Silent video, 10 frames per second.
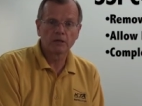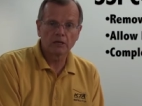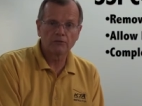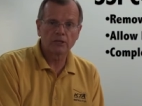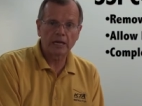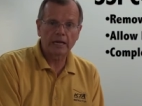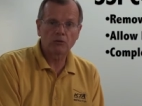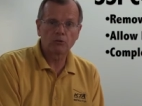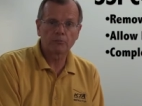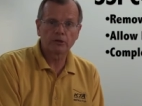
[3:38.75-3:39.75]
given that
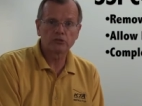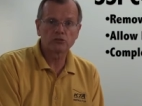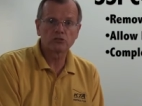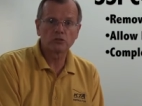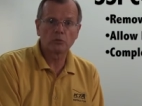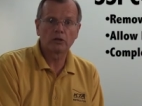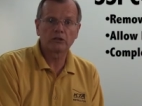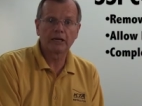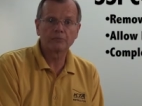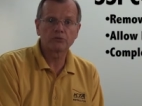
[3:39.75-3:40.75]
adequate pressures and dwell
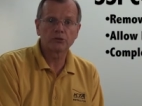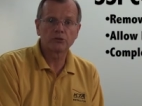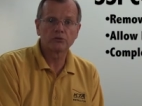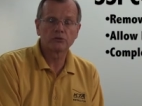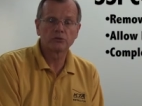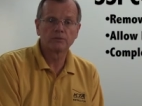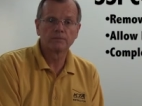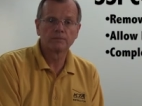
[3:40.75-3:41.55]
times are used.